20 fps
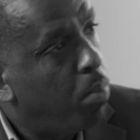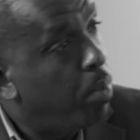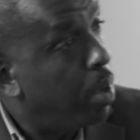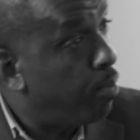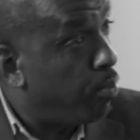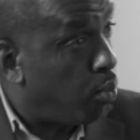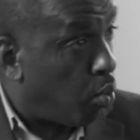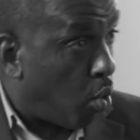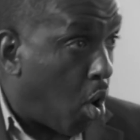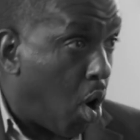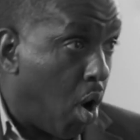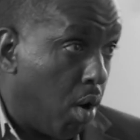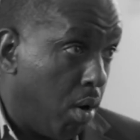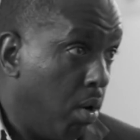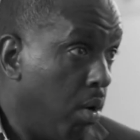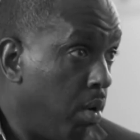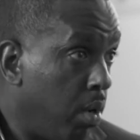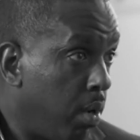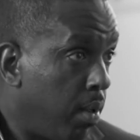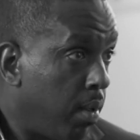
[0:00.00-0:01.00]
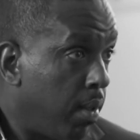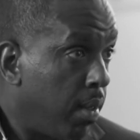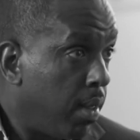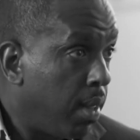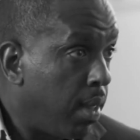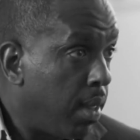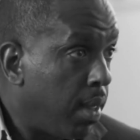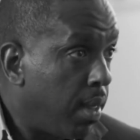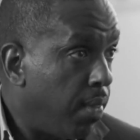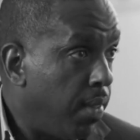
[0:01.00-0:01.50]
but broader,
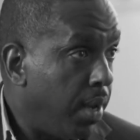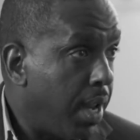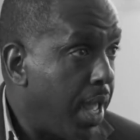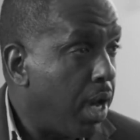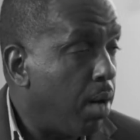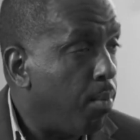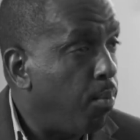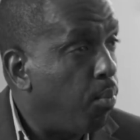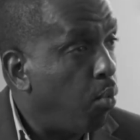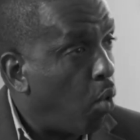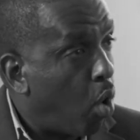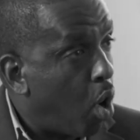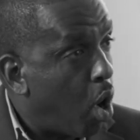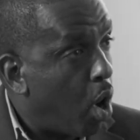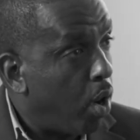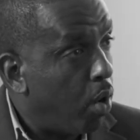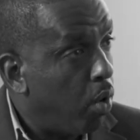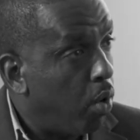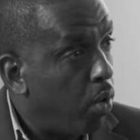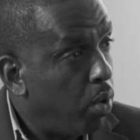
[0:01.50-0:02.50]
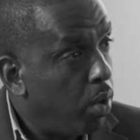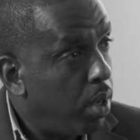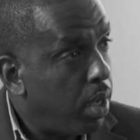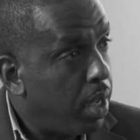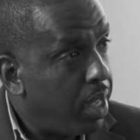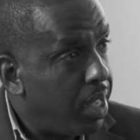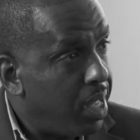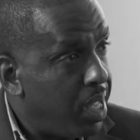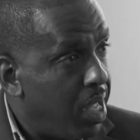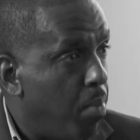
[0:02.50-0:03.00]
that had a broader
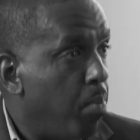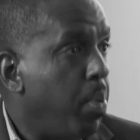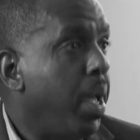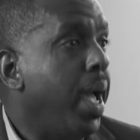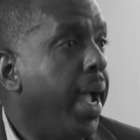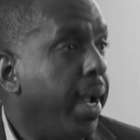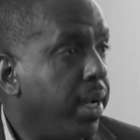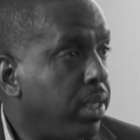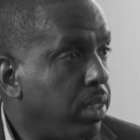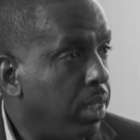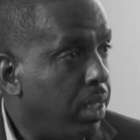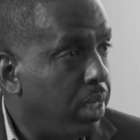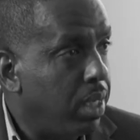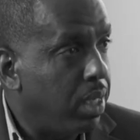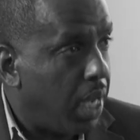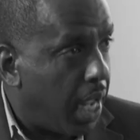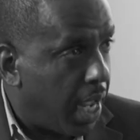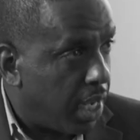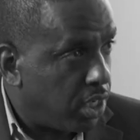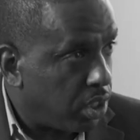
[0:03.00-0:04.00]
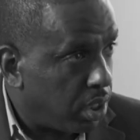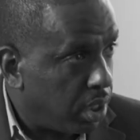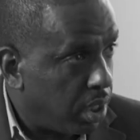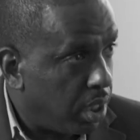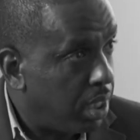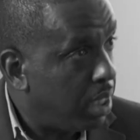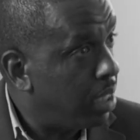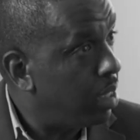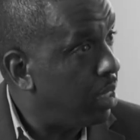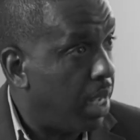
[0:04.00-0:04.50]
impact
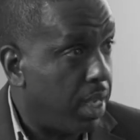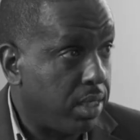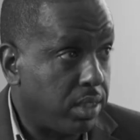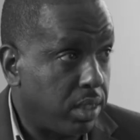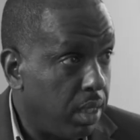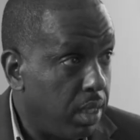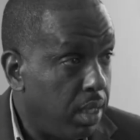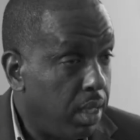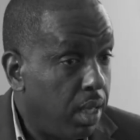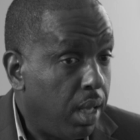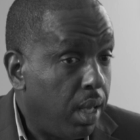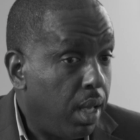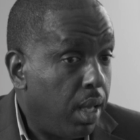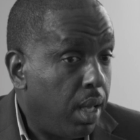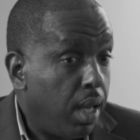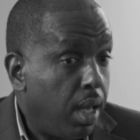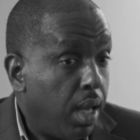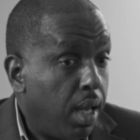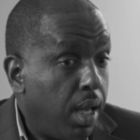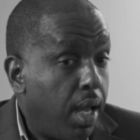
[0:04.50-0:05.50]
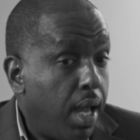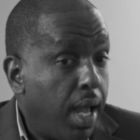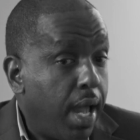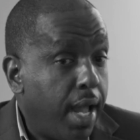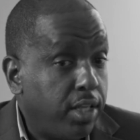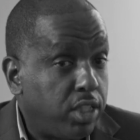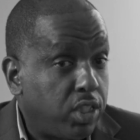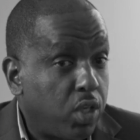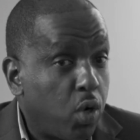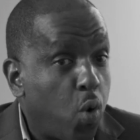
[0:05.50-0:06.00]
nationally and internationally.
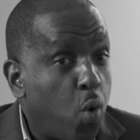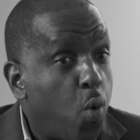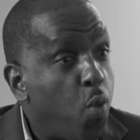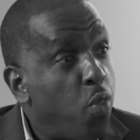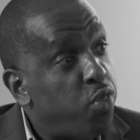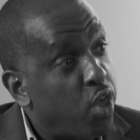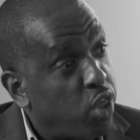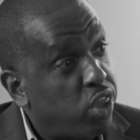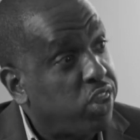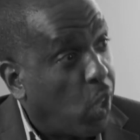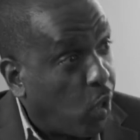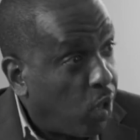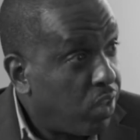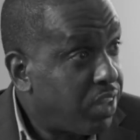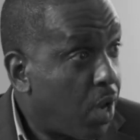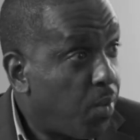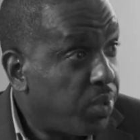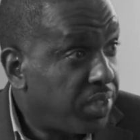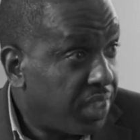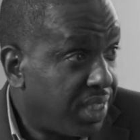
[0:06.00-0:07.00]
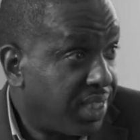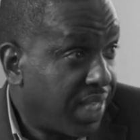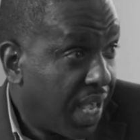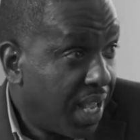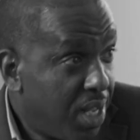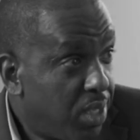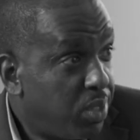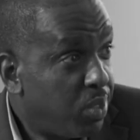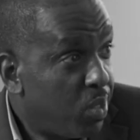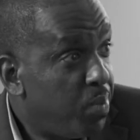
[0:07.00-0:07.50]
And so the thought of that was
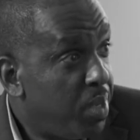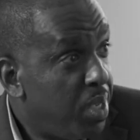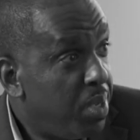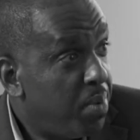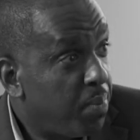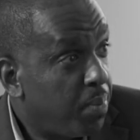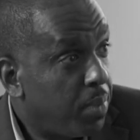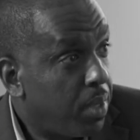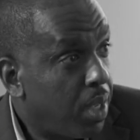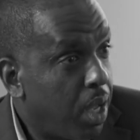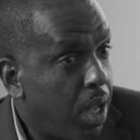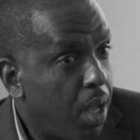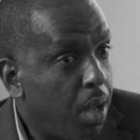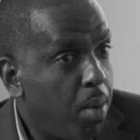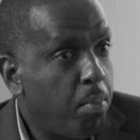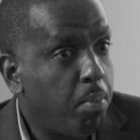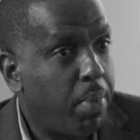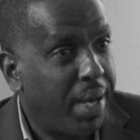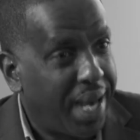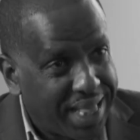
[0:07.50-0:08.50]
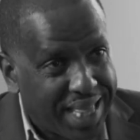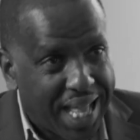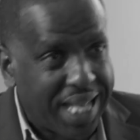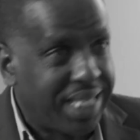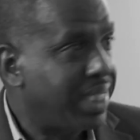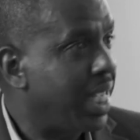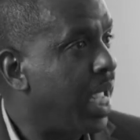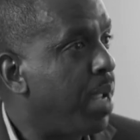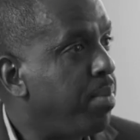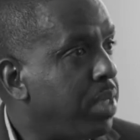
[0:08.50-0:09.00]
exciting to me, but at
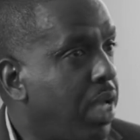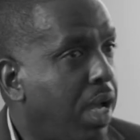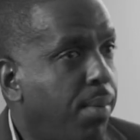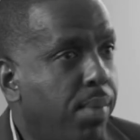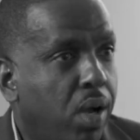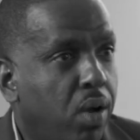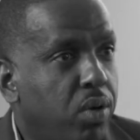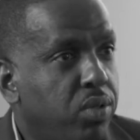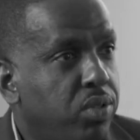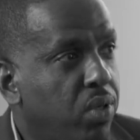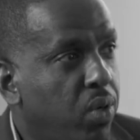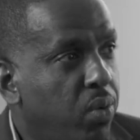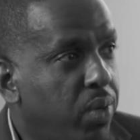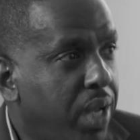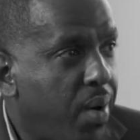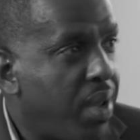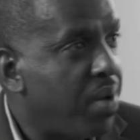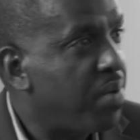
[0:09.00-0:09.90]
that same time, I also now